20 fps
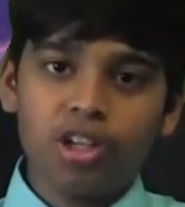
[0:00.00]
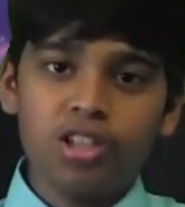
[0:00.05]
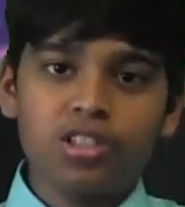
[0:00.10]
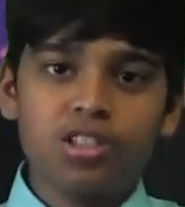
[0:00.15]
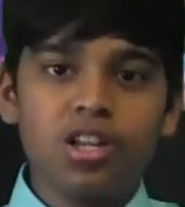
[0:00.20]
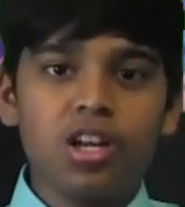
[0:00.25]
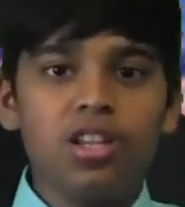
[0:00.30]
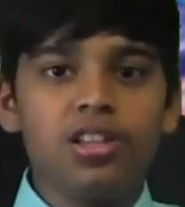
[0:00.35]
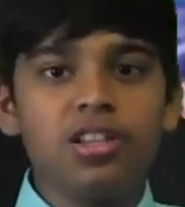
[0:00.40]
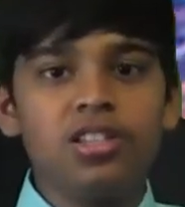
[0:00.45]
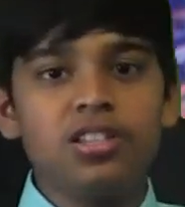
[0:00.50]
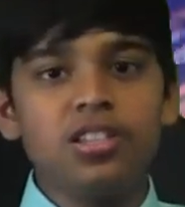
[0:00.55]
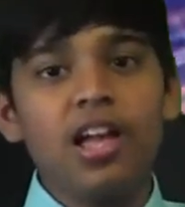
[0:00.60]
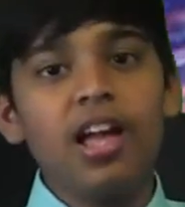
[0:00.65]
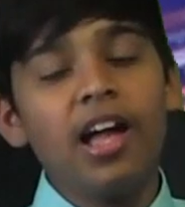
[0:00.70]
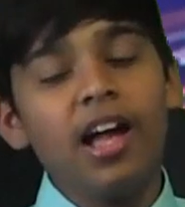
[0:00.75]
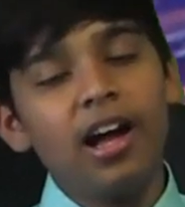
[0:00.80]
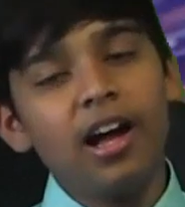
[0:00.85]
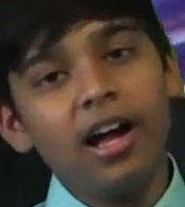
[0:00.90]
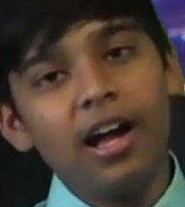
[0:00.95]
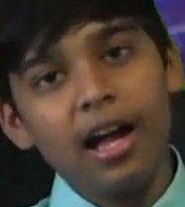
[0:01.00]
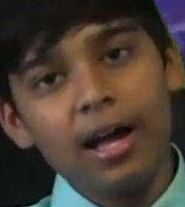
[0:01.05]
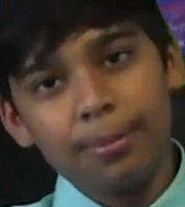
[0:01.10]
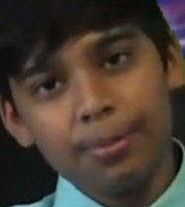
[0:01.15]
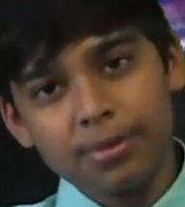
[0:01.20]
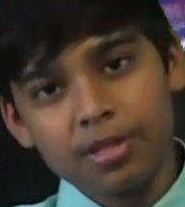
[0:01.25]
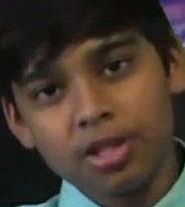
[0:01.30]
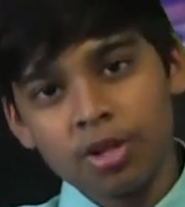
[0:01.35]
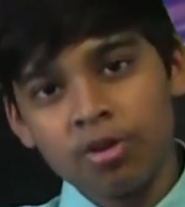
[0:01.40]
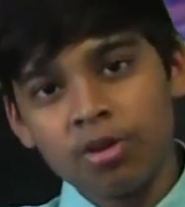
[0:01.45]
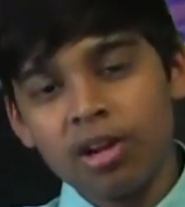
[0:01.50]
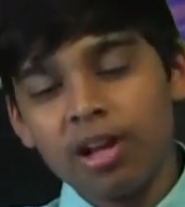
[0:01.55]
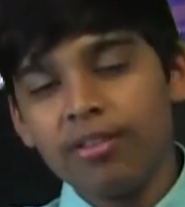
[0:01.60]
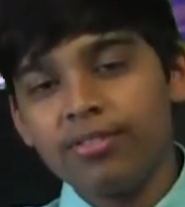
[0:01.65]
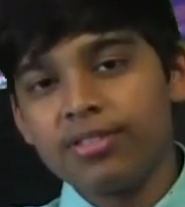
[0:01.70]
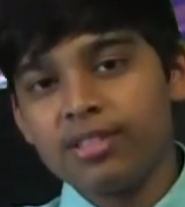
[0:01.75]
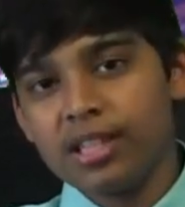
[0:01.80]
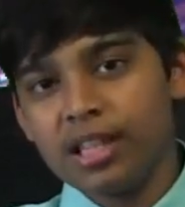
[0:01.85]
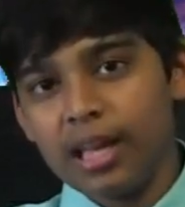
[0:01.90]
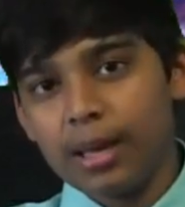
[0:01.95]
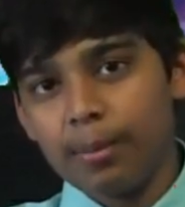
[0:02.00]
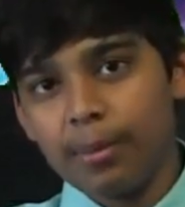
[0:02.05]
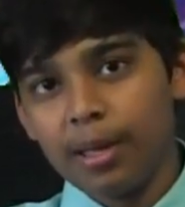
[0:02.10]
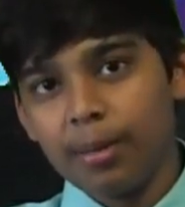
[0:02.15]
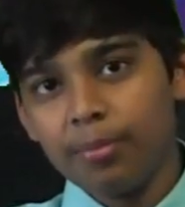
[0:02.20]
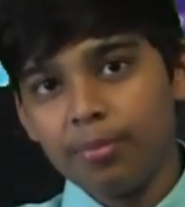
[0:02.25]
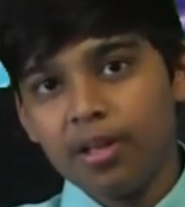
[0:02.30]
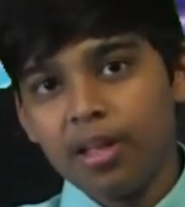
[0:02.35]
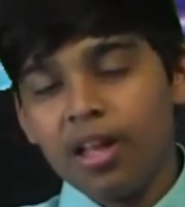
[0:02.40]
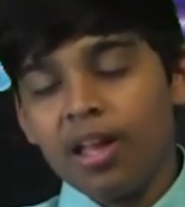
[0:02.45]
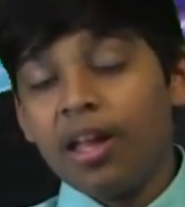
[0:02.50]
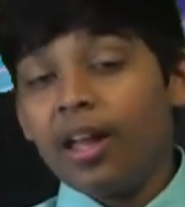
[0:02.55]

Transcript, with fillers: us on this uh, episode of CMM,